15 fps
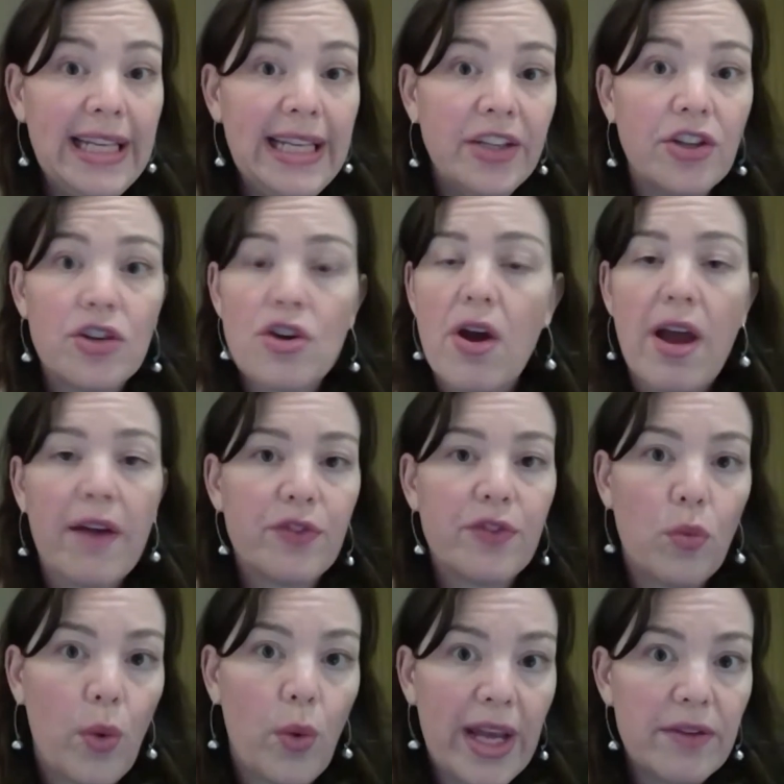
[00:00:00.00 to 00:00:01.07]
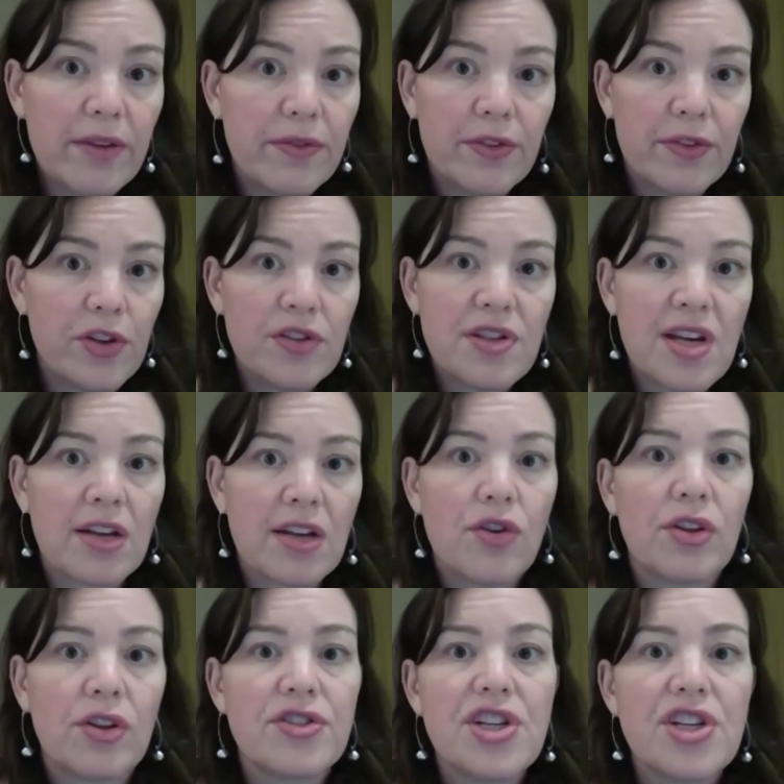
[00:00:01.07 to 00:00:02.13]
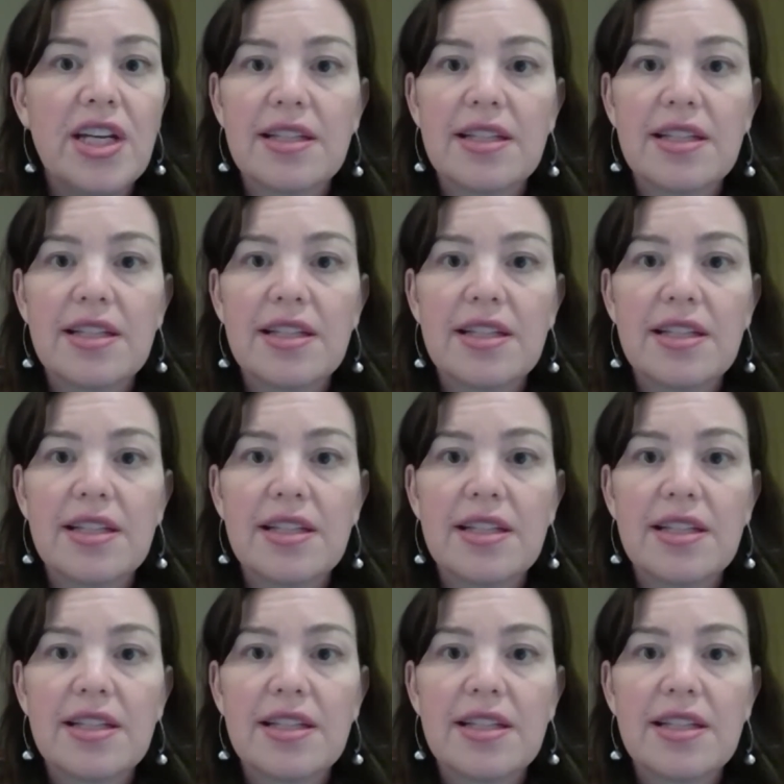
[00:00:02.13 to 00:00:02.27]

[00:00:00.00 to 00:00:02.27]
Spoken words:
and you don't have to wait for new technology.